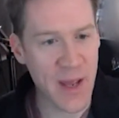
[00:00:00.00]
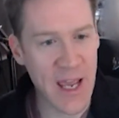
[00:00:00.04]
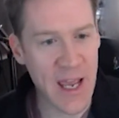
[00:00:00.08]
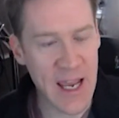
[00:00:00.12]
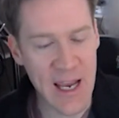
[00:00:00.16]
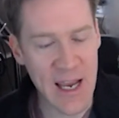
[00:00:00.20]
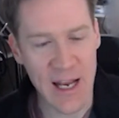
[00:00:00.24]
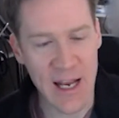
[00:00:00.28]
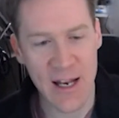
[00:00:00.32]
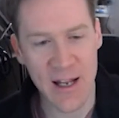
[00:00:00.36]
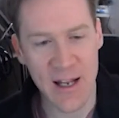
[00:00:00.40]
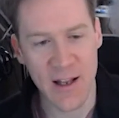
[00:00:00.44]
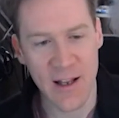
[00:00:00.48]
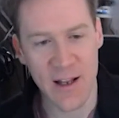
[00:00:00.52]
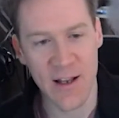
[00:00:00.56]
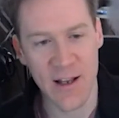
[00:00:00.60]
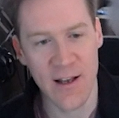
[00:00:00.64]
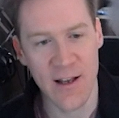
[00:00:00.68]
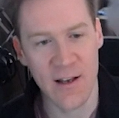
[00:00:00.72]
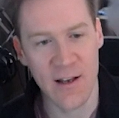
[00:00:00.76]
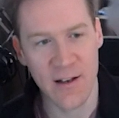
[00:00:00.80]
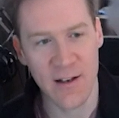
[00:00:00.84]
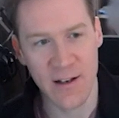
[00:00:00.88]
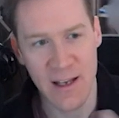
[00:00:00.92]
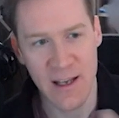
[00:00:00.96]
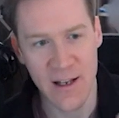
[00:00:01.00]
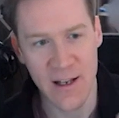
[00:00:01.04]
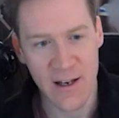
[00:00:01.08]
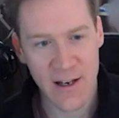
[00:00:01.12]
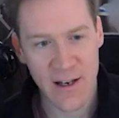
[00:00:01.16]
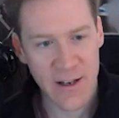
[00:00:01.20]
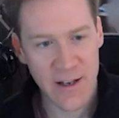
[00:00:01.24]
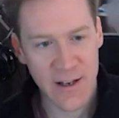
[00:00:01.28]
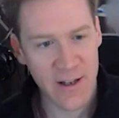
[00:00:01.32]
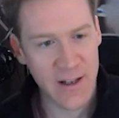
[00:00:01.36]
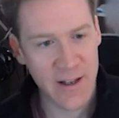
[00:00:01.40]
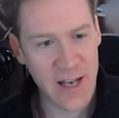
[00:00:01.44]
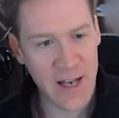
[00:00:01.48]
you get paid
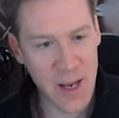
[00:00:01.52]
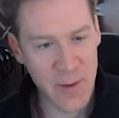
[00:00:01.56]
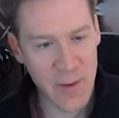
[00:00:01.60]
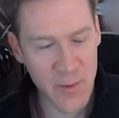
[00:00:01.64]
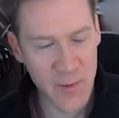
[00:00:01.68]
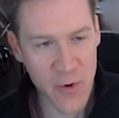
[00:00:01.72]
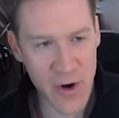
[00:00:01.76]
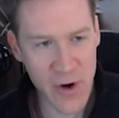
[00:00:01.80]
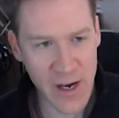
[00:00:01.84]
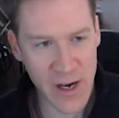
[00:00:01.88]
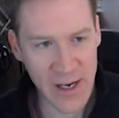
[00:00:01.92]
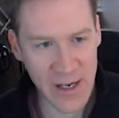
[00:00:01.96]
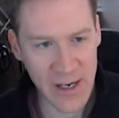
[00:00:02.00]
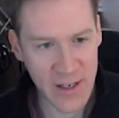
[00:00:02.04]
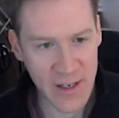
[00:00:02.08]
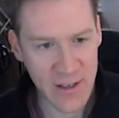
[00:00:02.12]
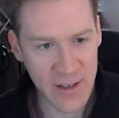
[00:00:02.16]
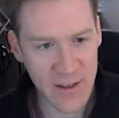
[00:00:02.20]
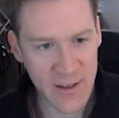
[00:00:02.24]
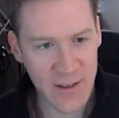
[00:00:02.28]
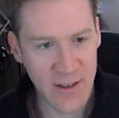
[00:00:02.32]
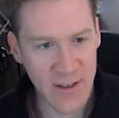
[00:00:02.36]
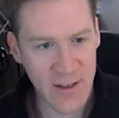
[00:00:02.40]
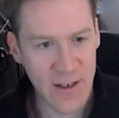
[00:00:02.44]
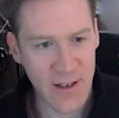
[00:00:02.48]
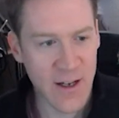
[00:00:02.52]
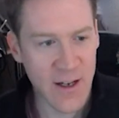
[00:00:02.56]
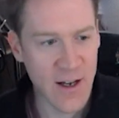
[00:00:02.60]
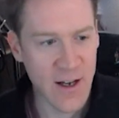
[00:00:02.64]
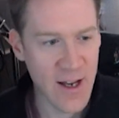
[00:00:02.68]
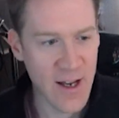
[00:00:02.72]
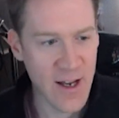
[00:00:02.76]
in Namecoin.